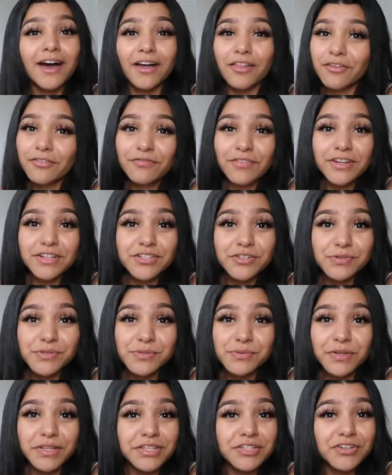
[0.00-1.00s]
other friend, she
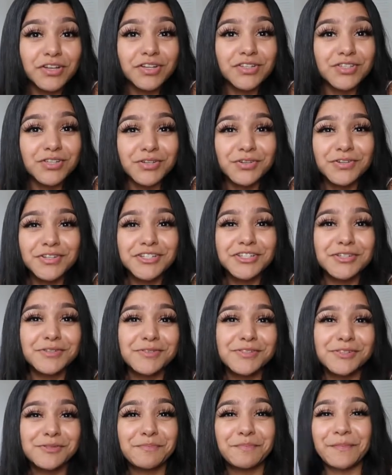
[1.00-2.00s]
was really drunk too, and
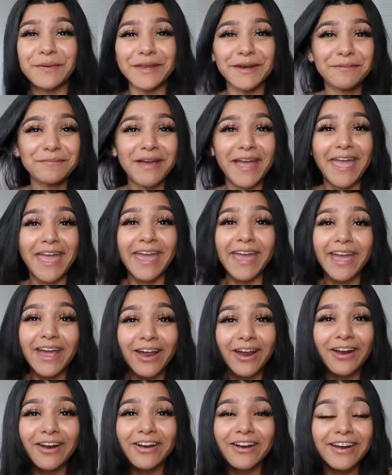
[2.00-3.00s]
she spit on my
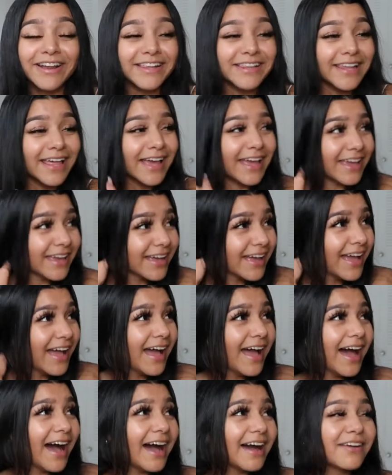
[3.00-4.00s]
hair, and like,
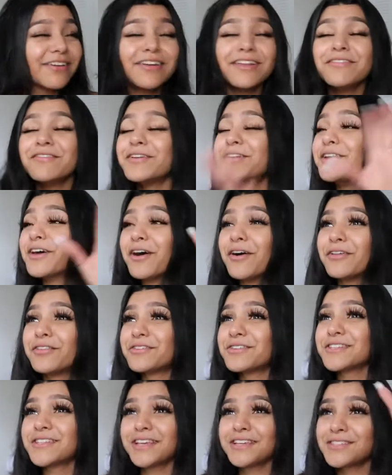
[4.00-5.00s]
I don't even know,
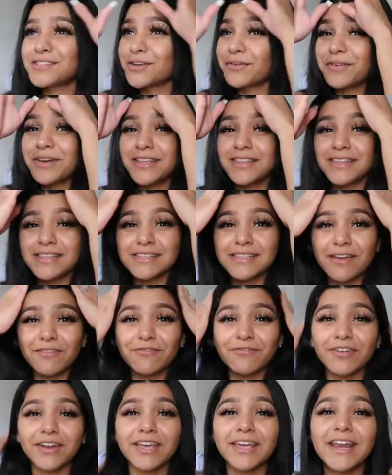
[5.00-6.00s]
there's like so many things that
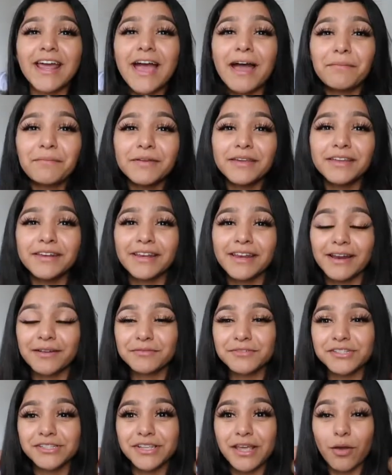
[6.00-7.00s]
freaking happened, and I
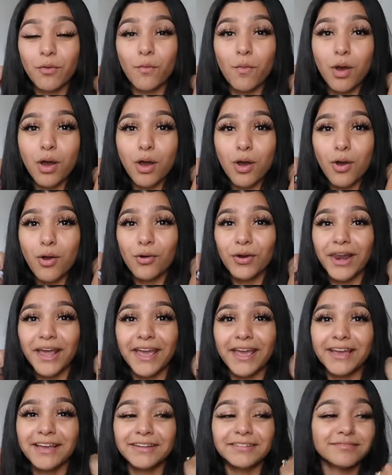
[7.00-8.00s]
was just like, whoa,
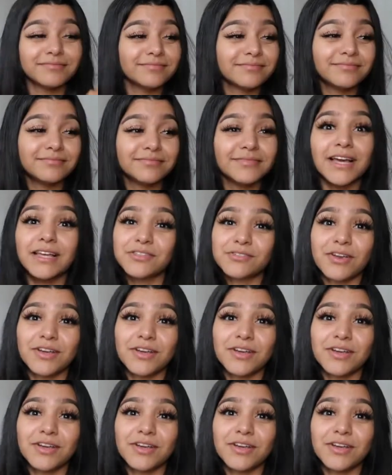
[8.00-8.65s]
like, that's